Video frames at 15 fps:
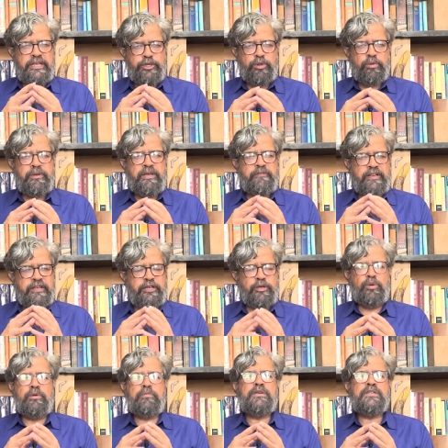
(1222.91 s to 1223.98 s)
need to be very
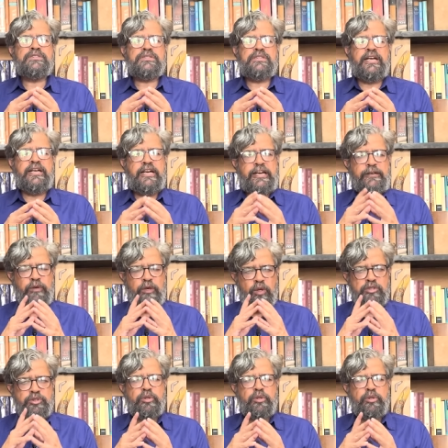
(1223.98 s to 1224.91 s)
robust, and it will also